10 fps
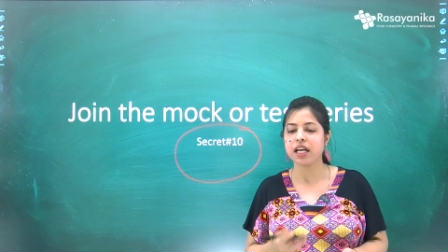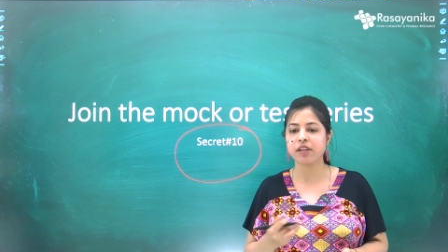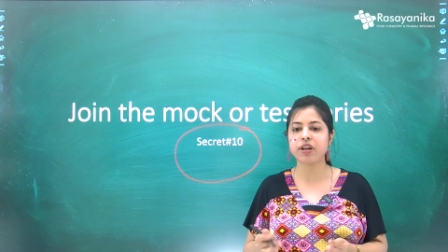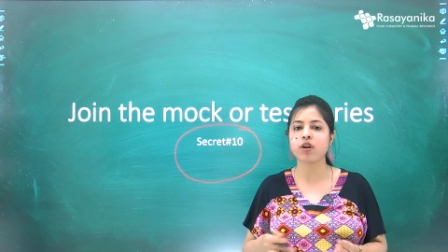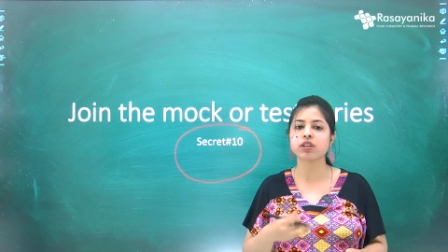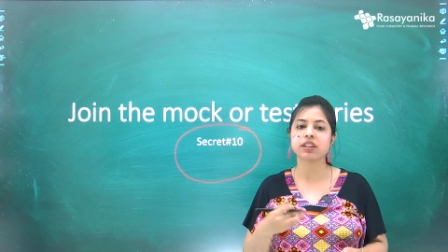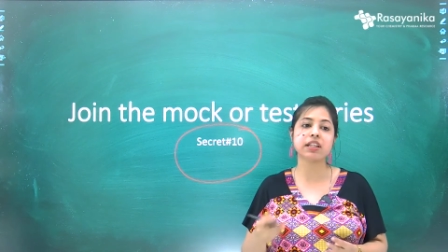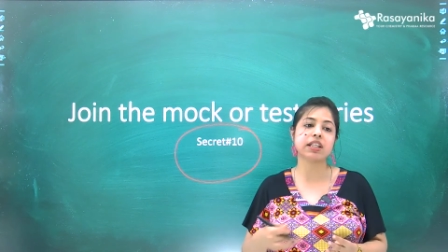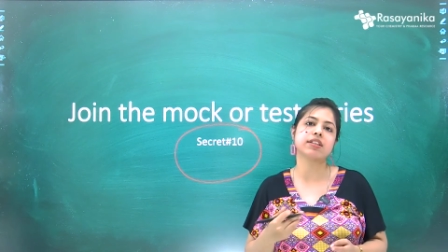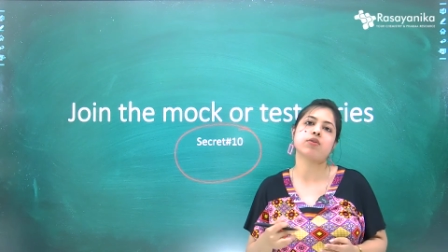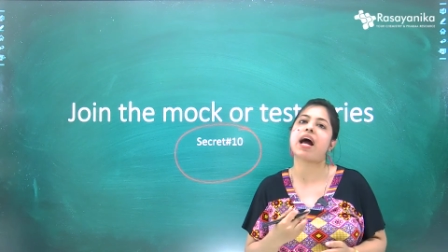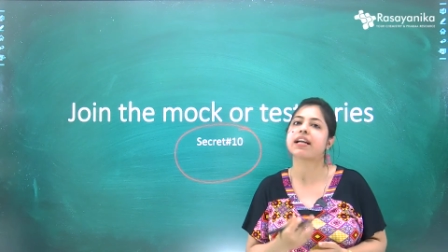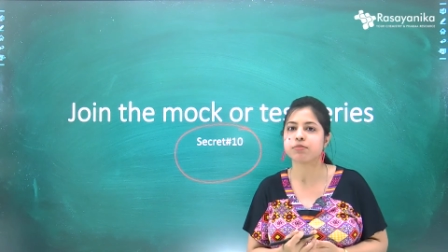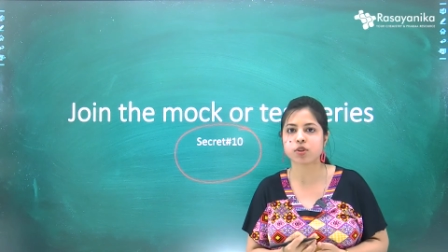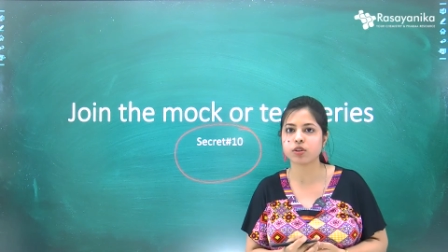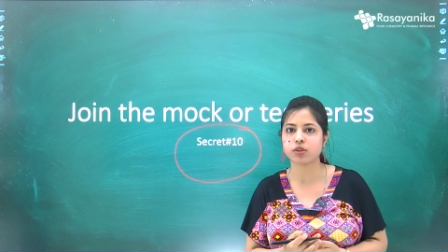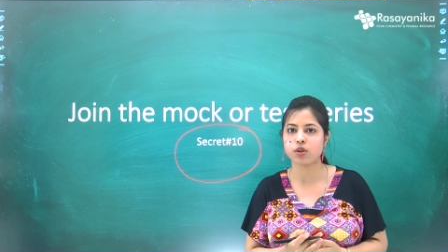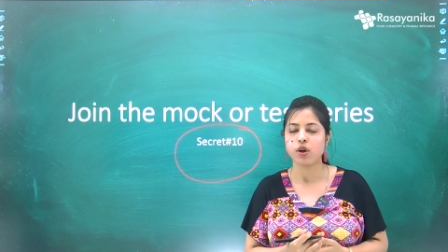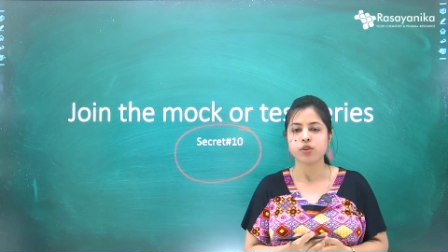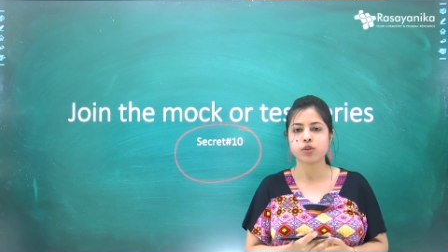It will not increase your attempts
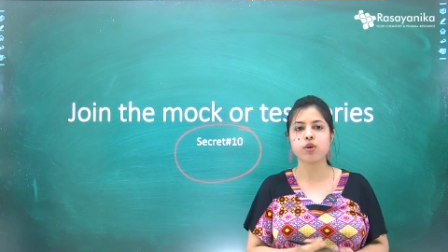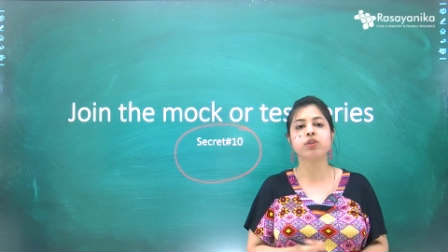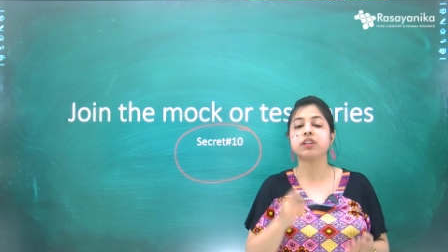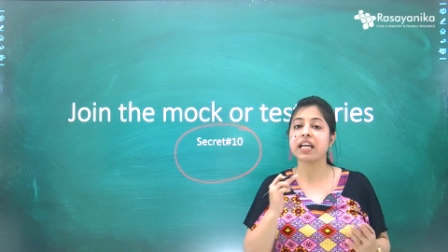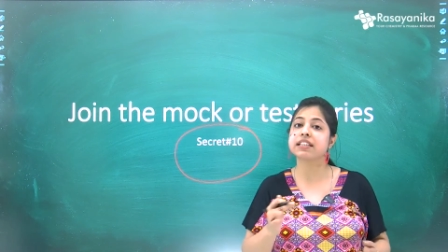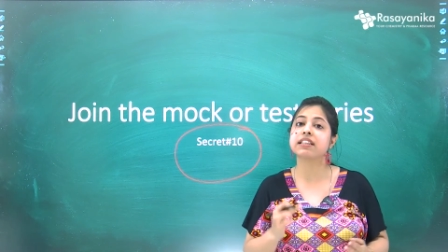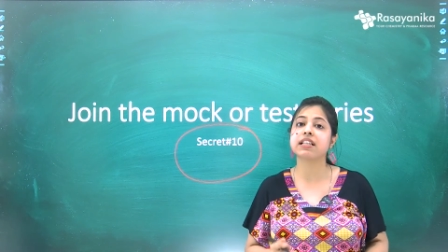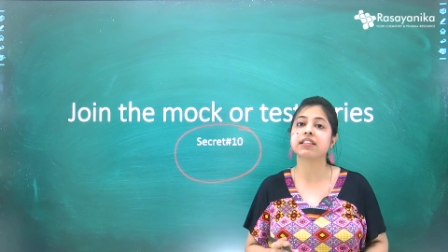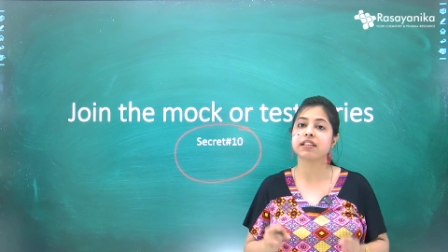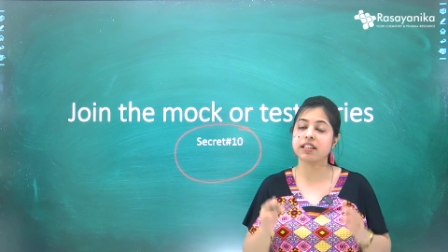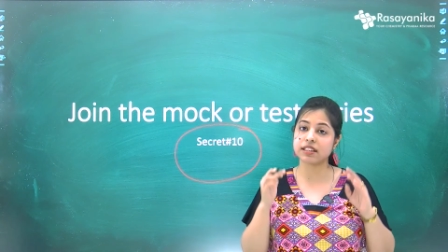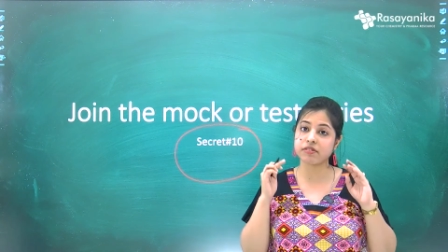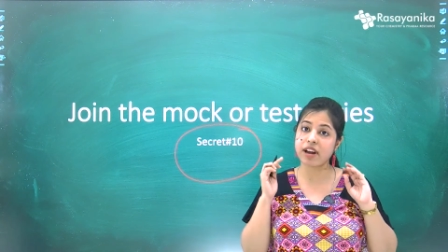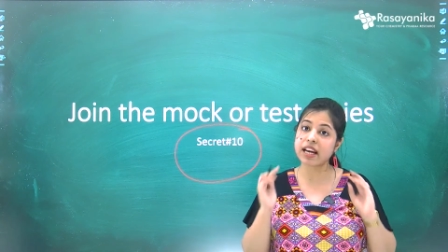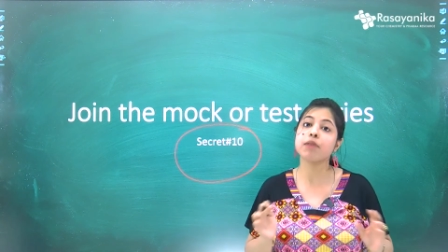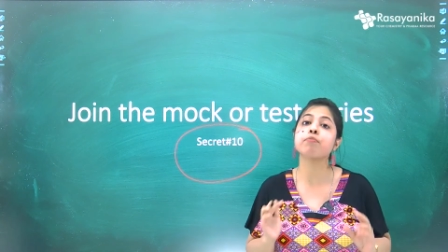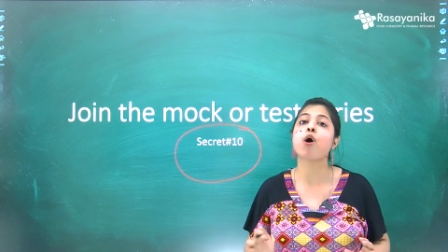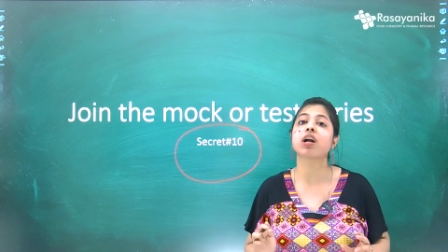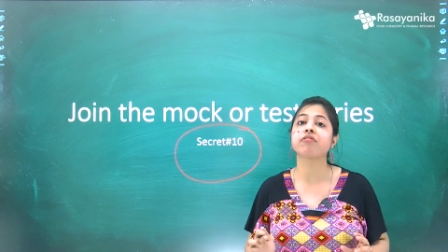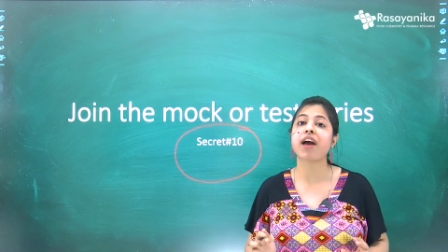also. So test series, it's a very
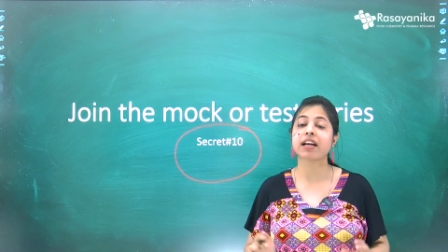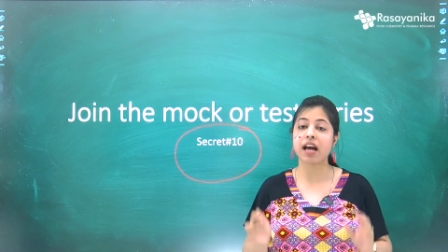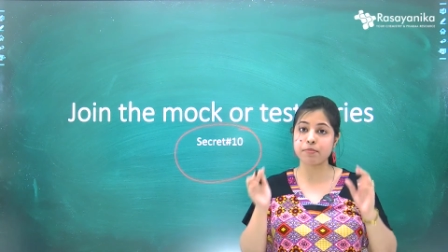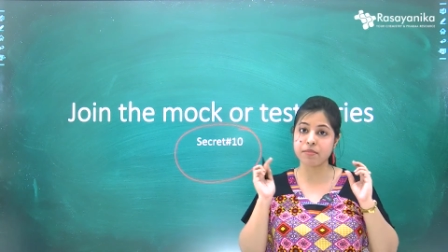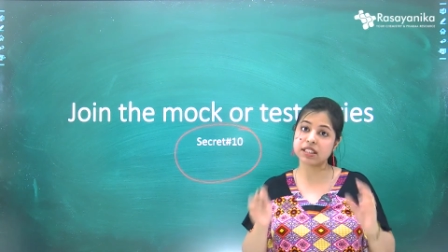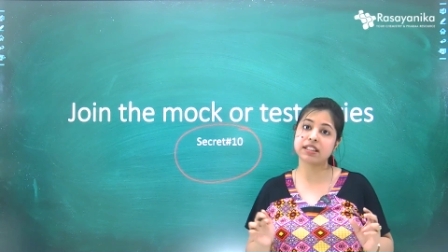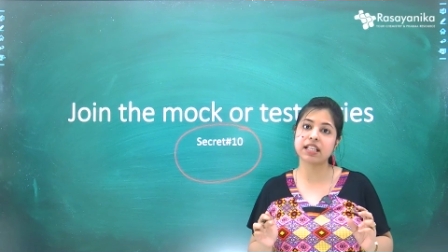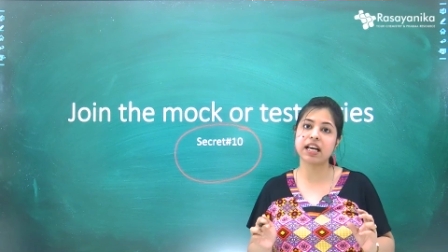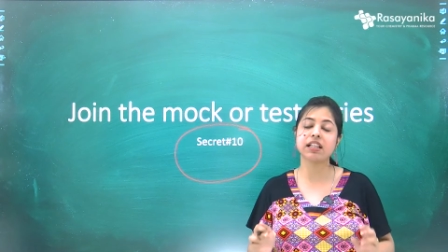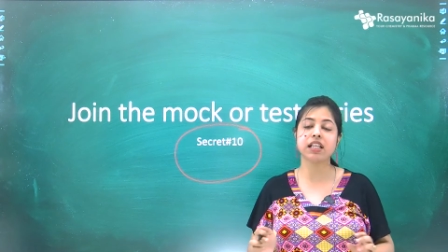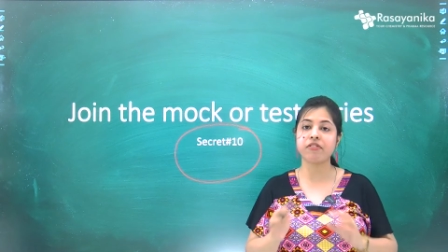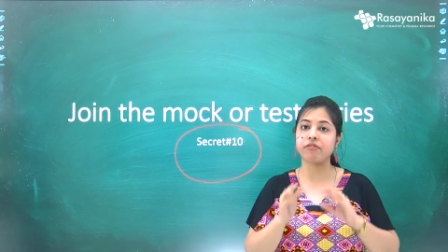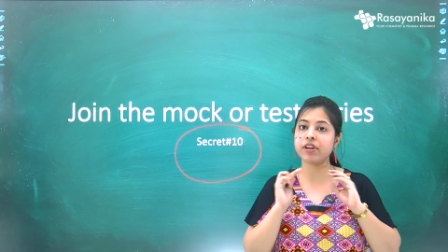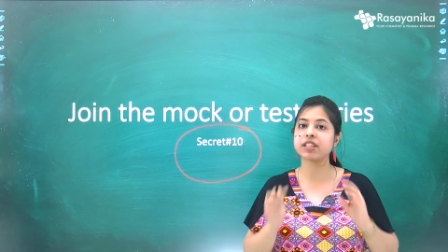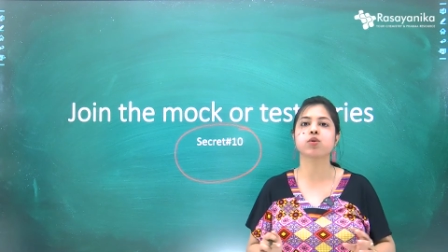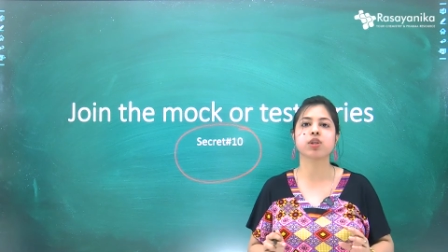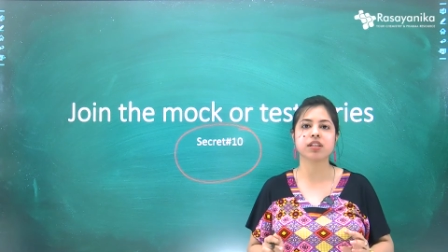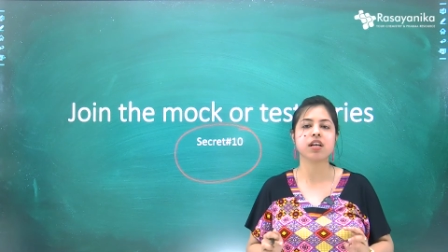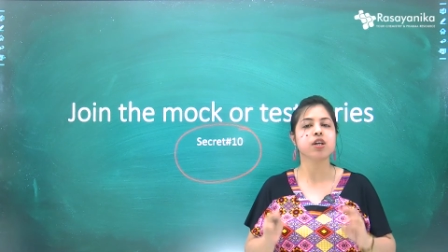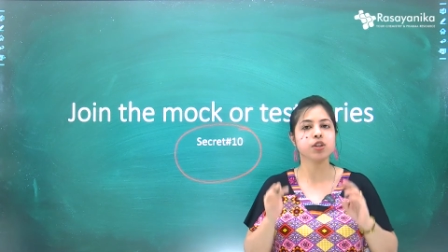important fact. I must say every
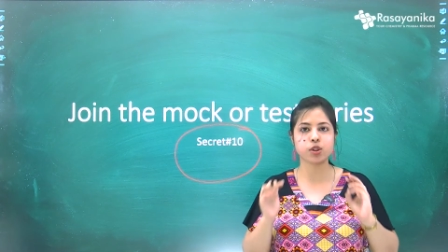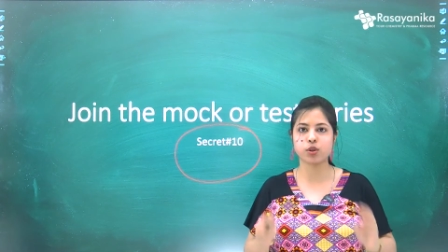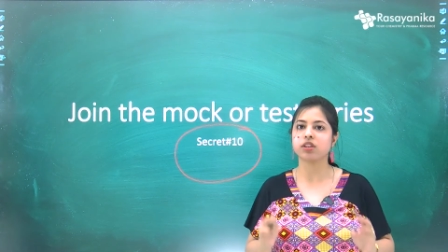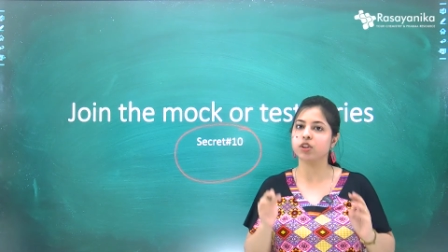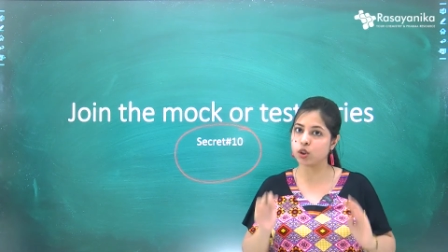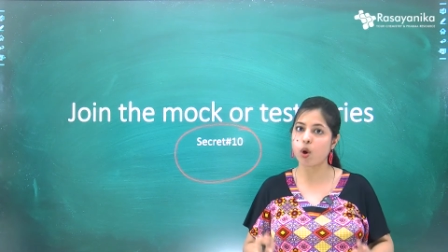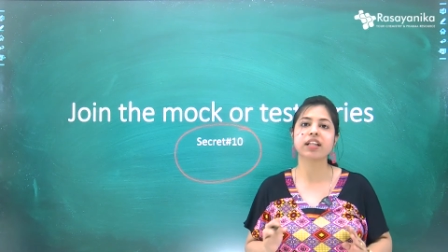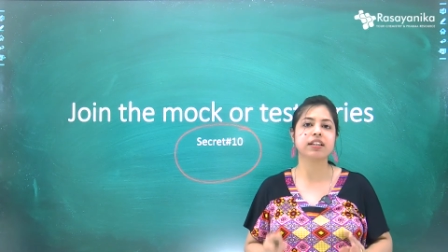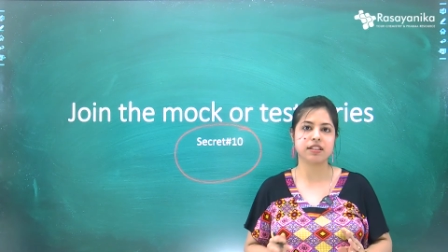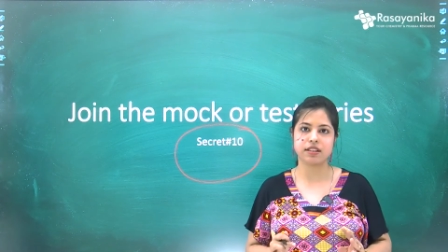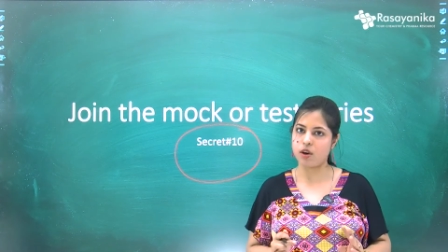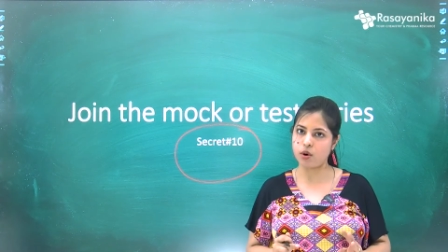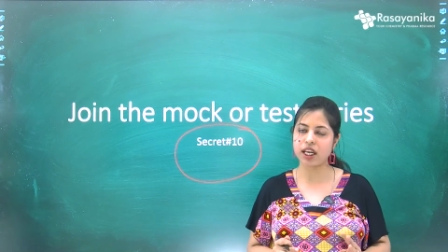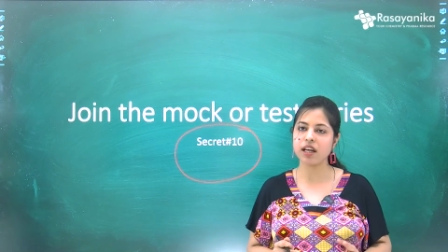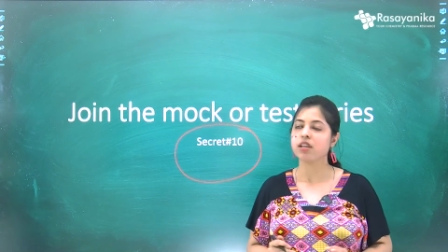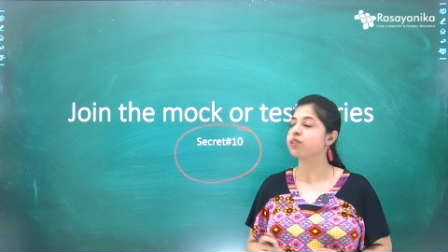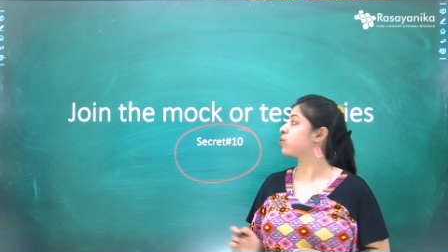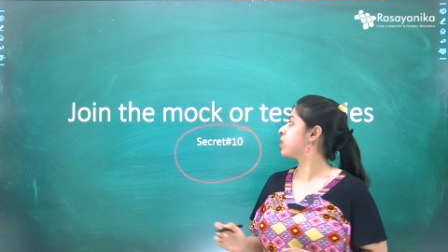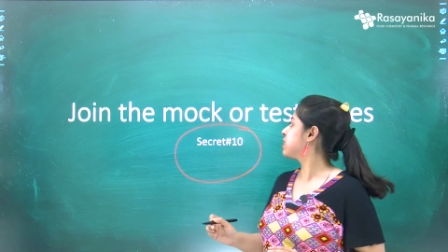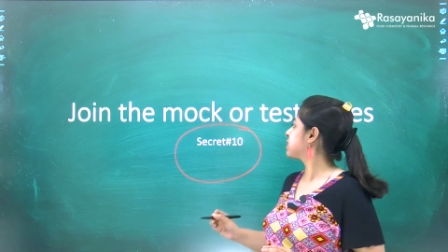student should join this. Okay.
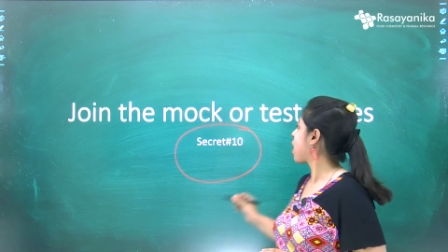So it's